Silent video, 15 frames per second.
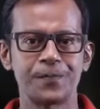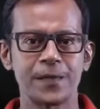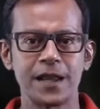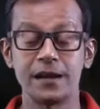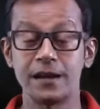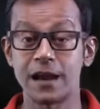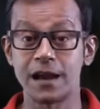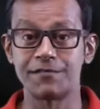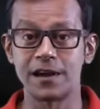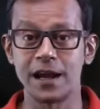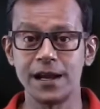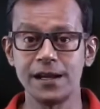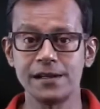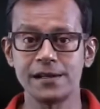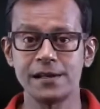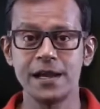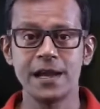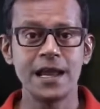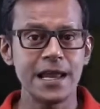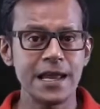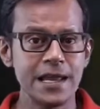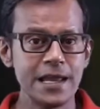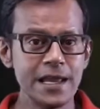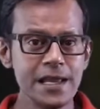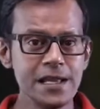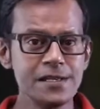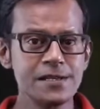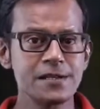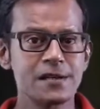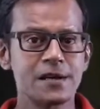In graphite,
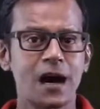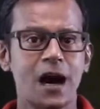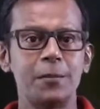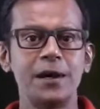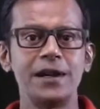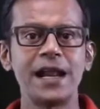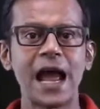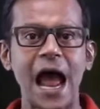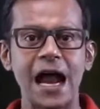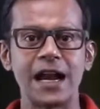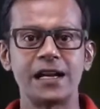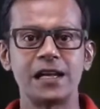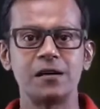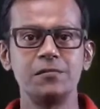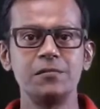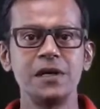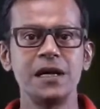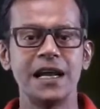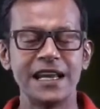each carbon atom